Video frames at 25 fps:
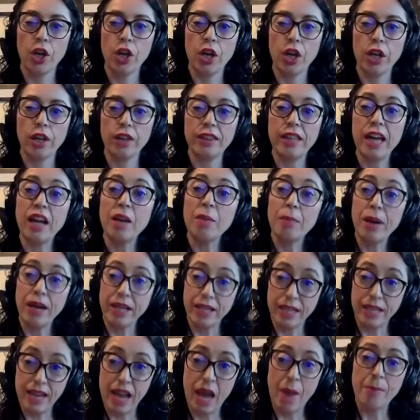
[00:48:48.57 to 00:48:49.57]
uh, done
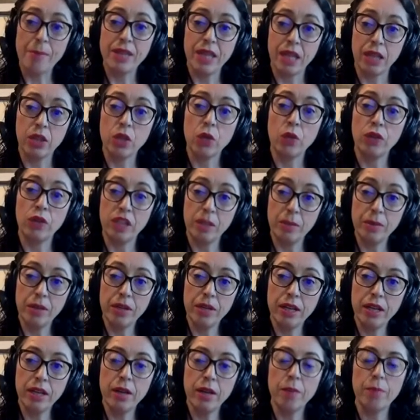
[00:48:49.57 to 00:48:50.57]
by the inhabitants of
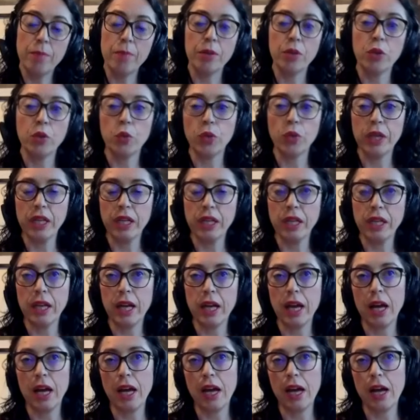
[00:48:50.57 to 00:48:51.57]
Lipari between
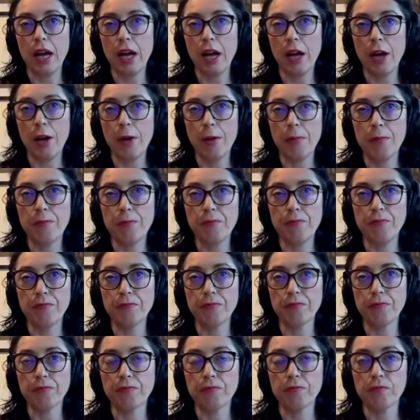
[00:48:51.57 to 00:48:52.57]
uh,
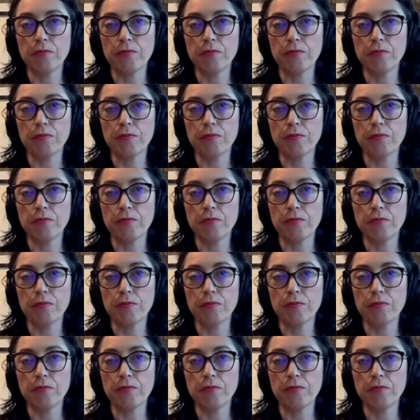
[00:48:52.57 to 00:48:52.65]
um,